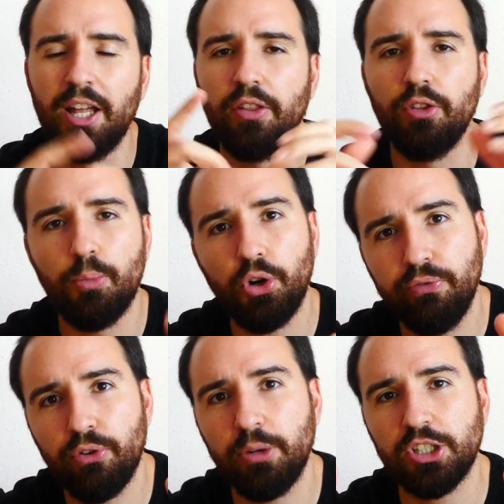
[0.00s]
The more
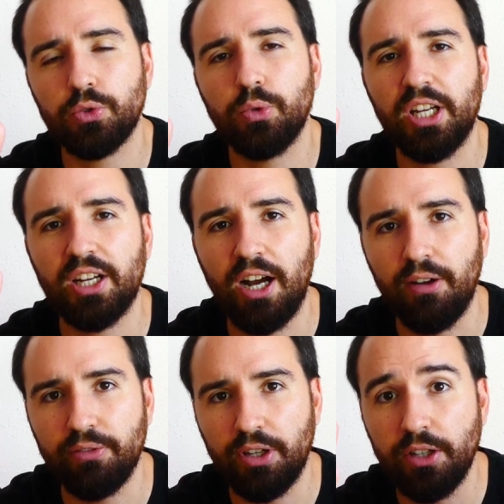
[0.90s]
information we can
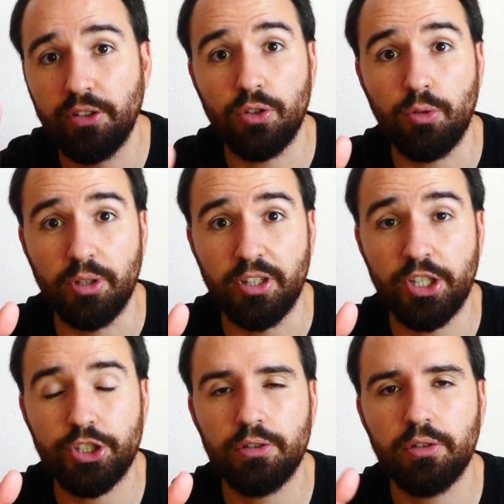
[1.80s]
have in the
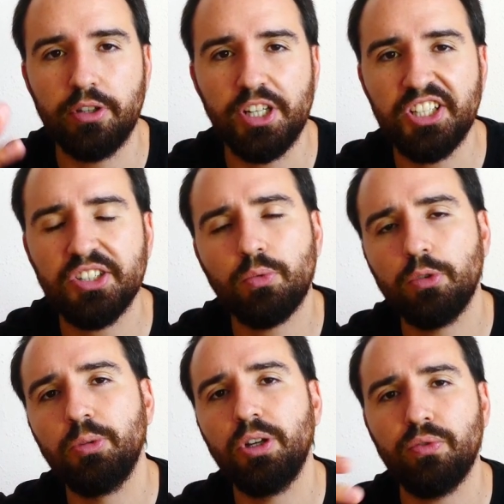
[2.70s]
documentation, the easier it
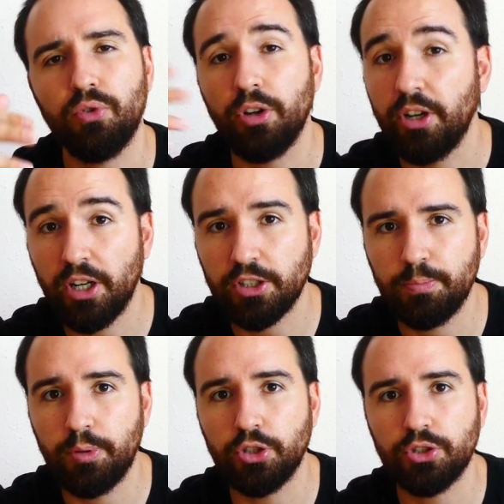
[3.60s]
would be for the
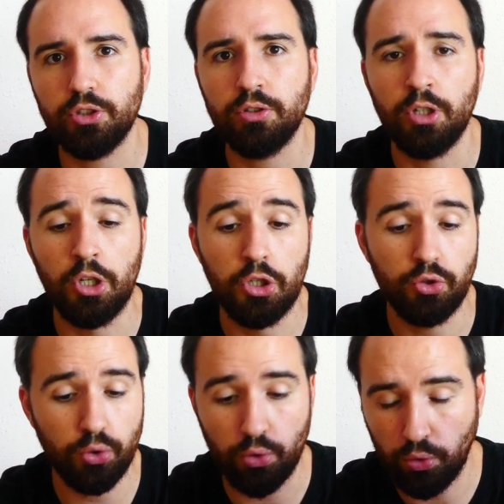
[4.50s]
next person
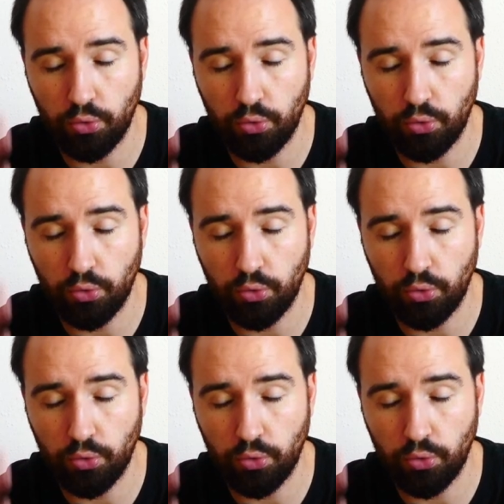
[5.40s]
to